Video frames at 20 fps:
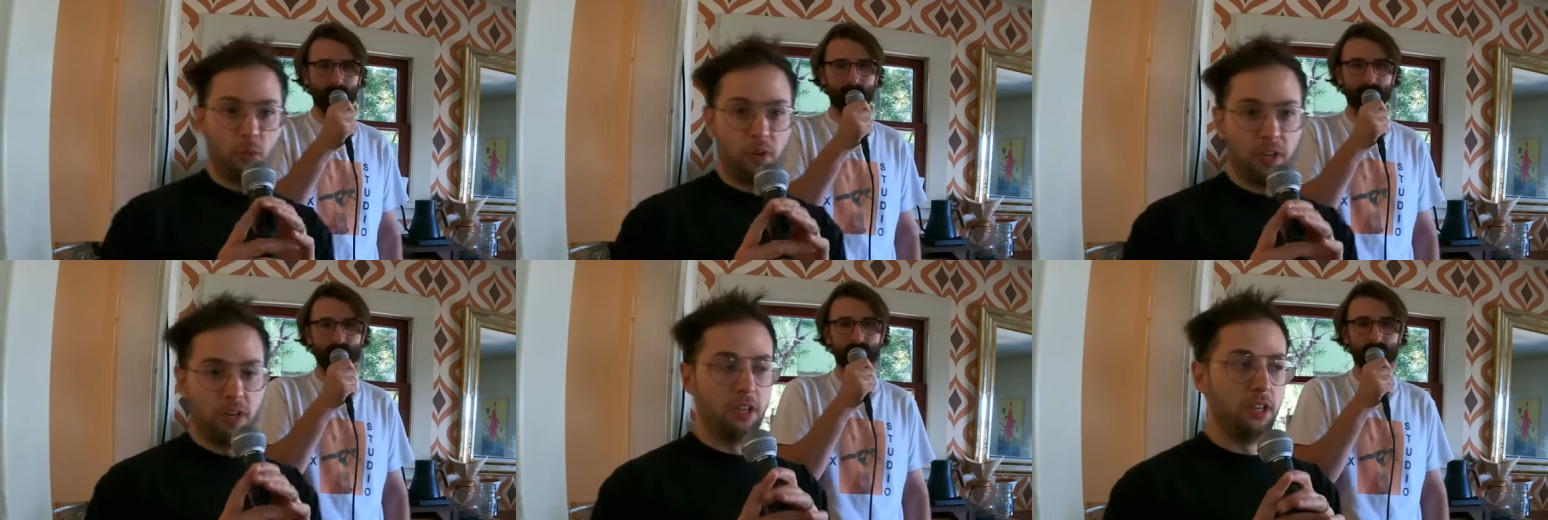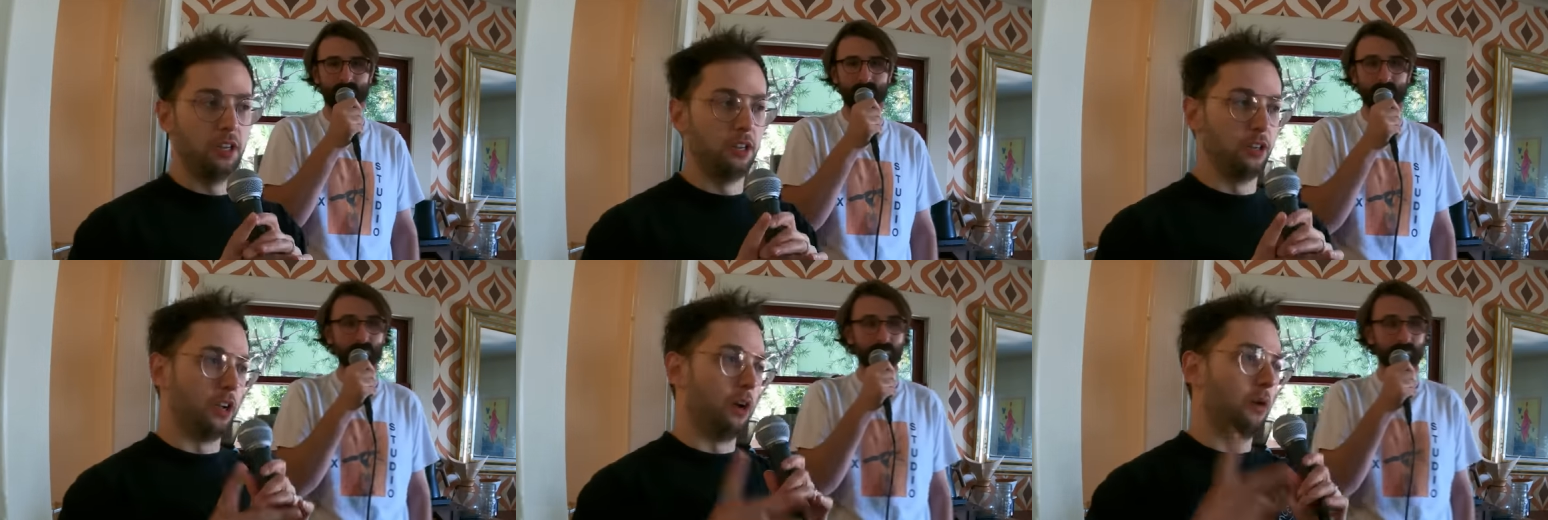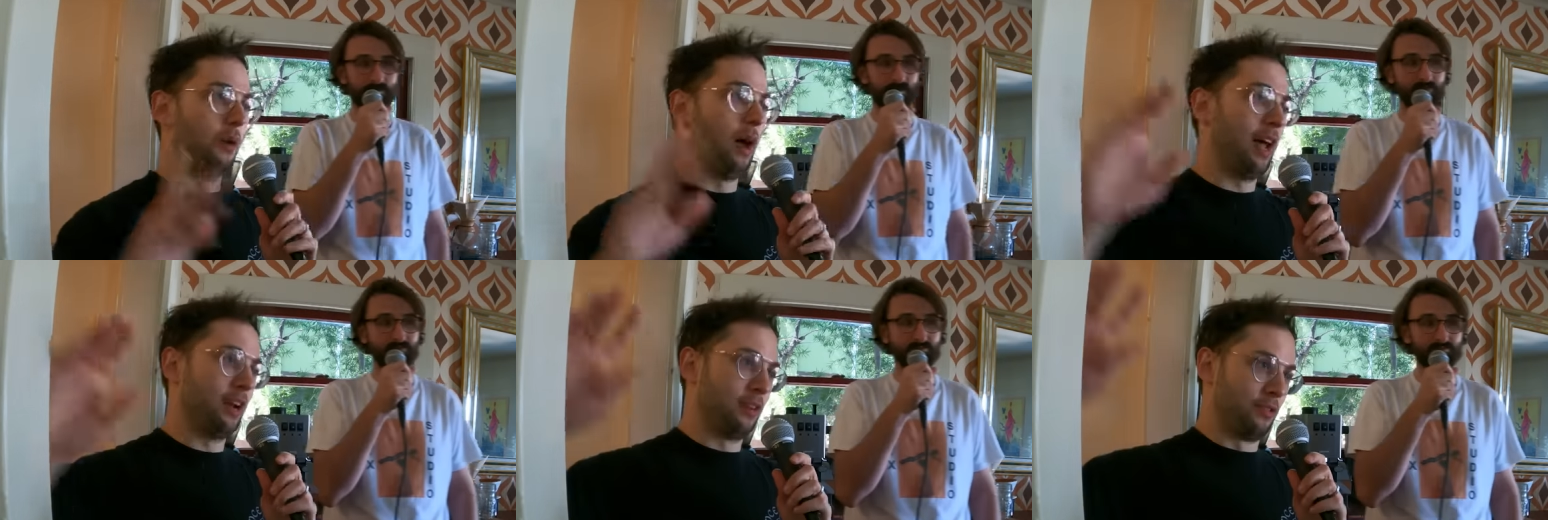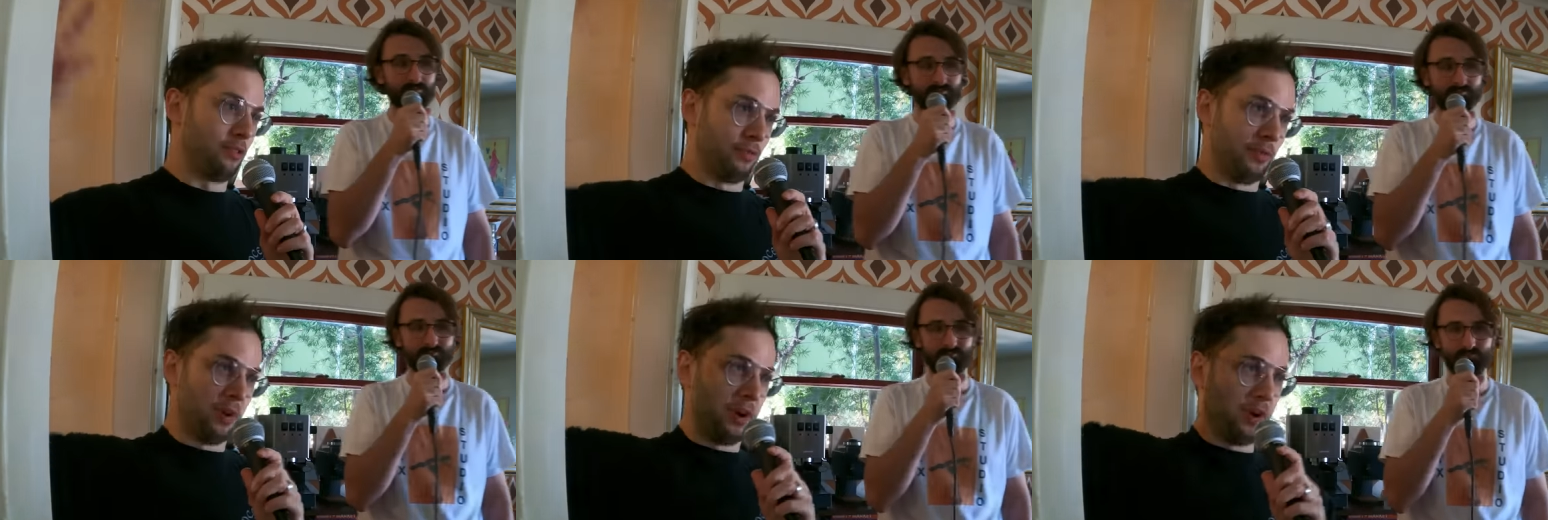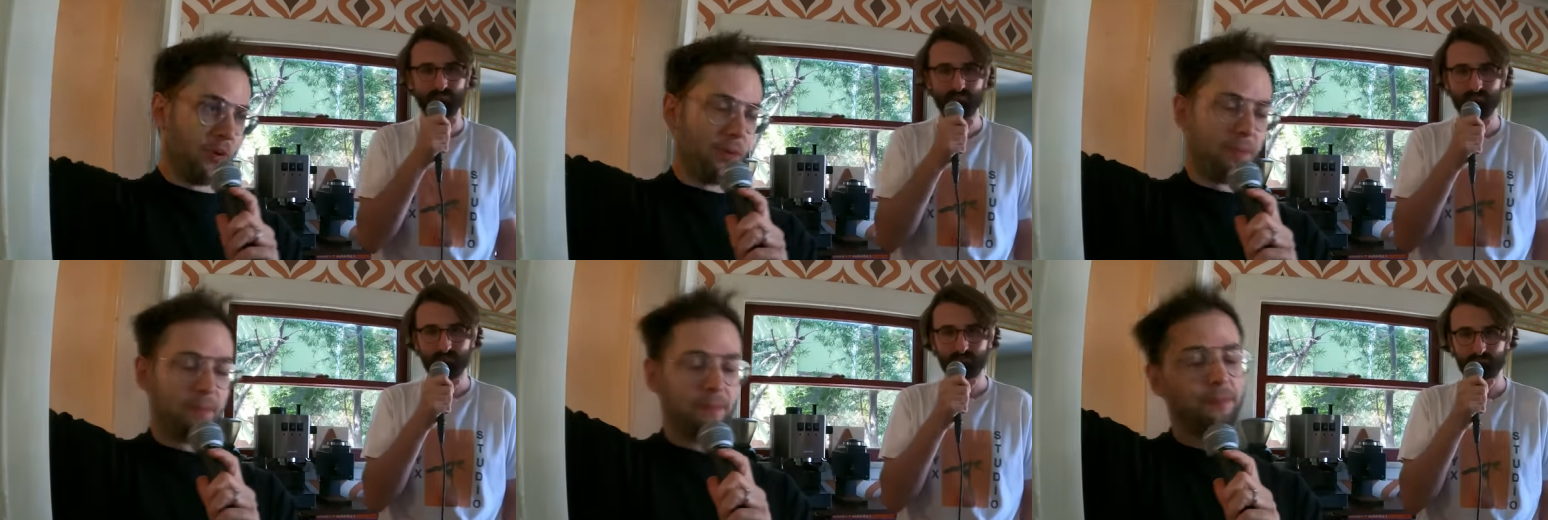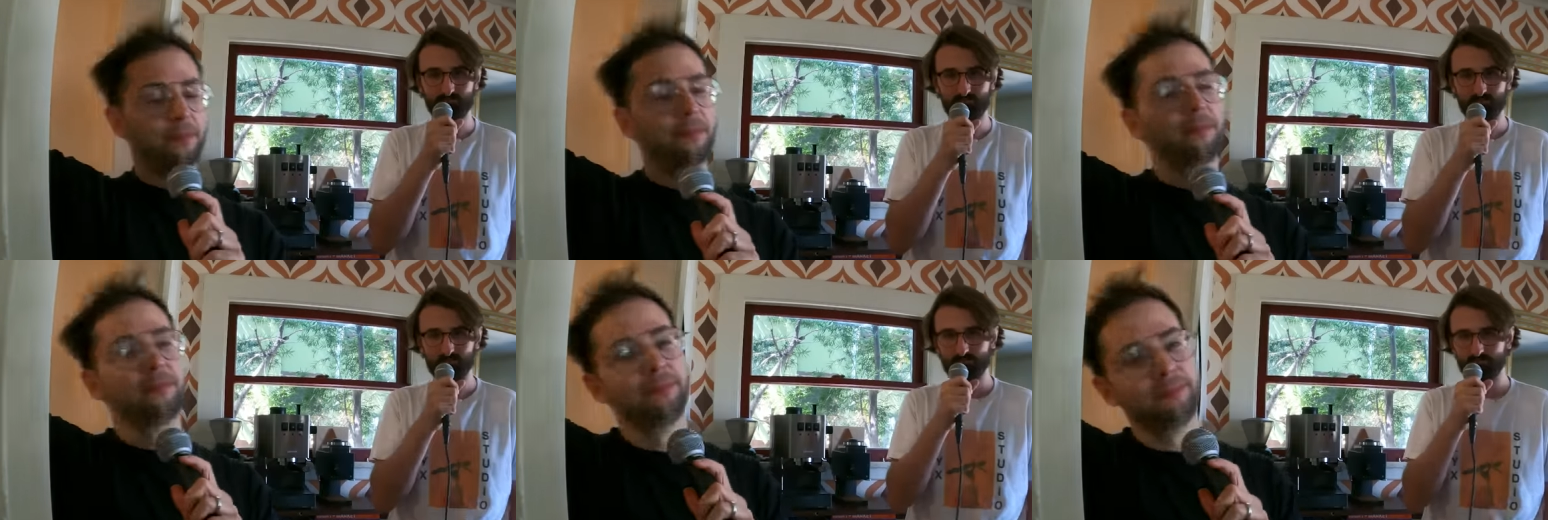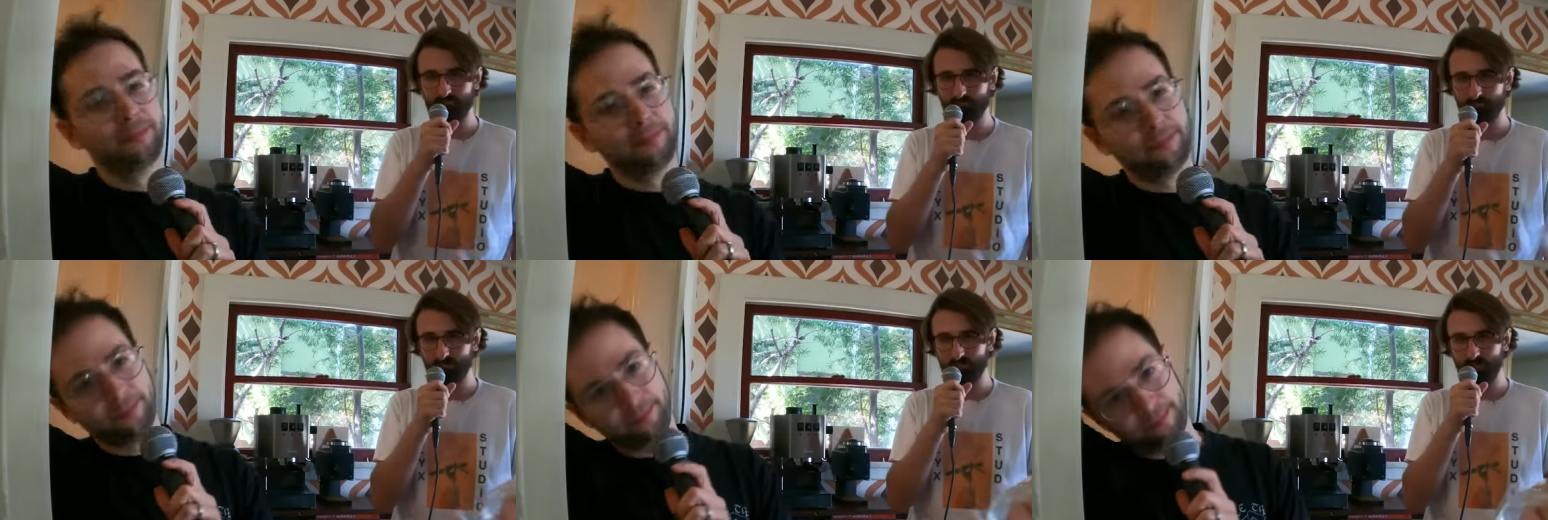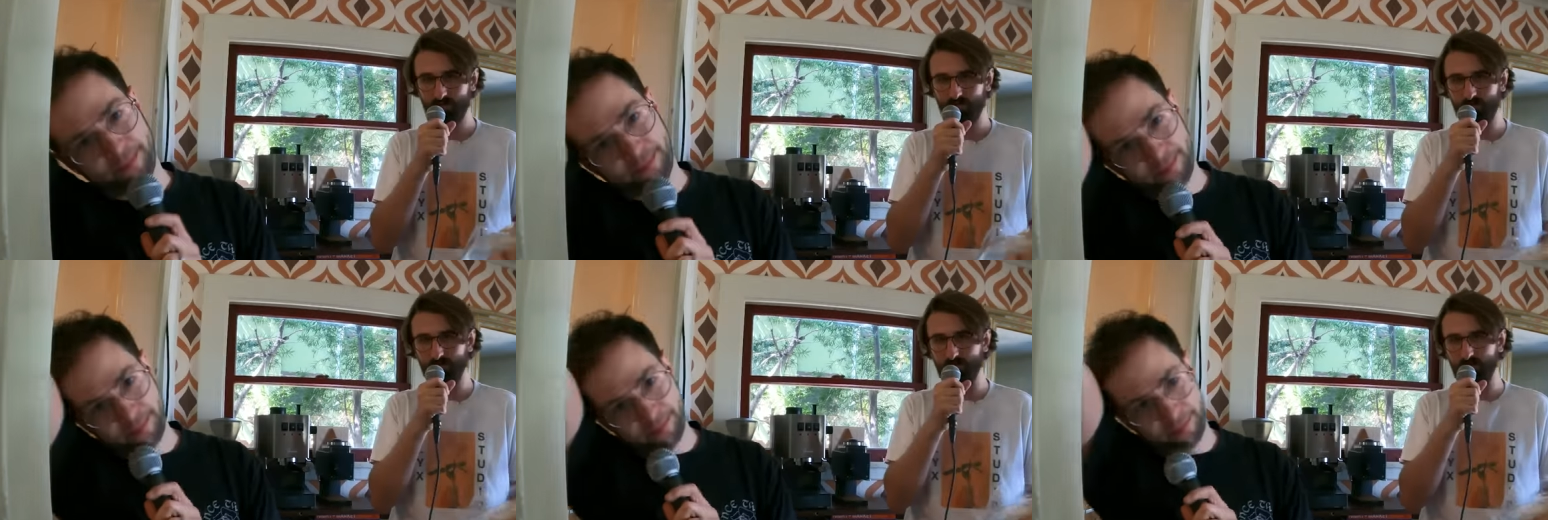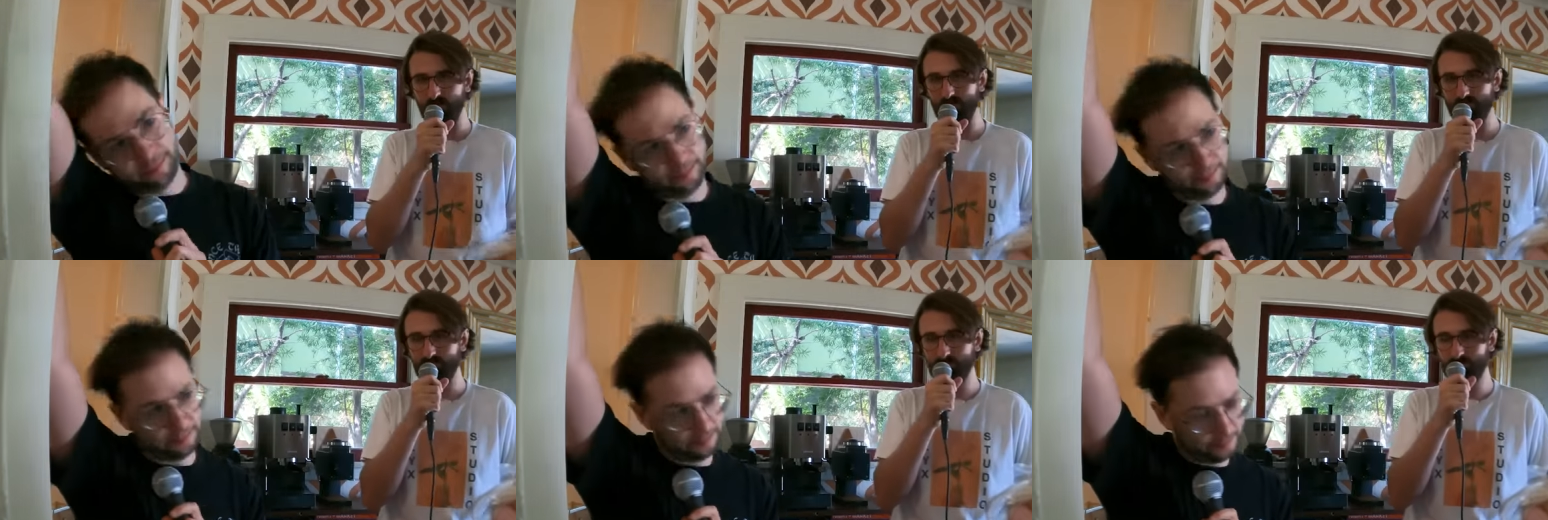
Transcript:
Speaker 1: we know how to throw. Here we go.